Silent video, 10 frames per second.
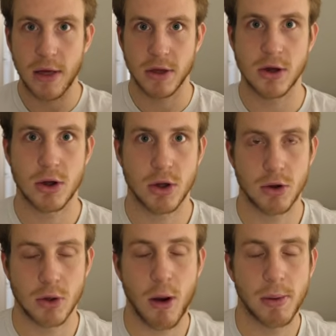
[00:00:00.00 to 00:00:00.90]
yeah, that's how
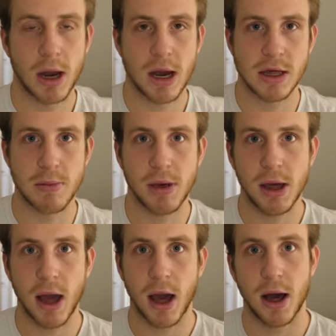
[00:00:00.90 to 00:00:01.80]
you start swapping on
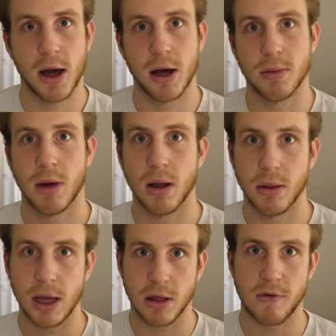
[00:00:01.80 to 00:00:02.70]
ICP.
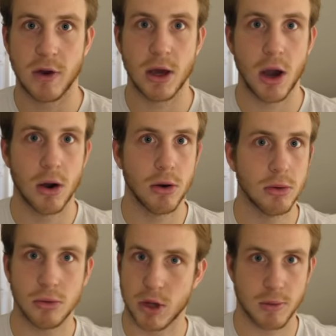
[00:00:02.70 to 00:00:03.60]
Um, like this
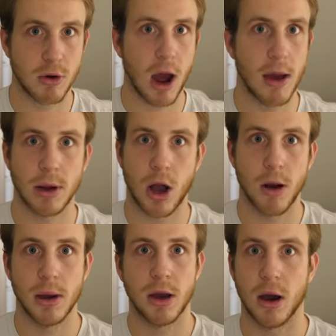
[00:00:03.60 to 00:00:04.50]
video, subscribe,
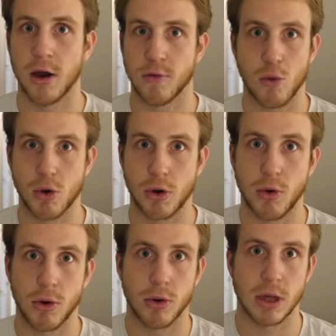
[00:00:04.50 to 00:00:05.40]
and comment uh, for
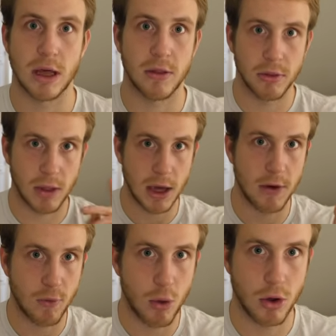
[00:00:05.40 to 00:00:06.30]
more tutorials. And
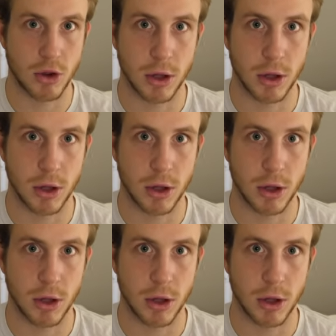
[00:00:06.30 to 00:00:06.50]
thank you for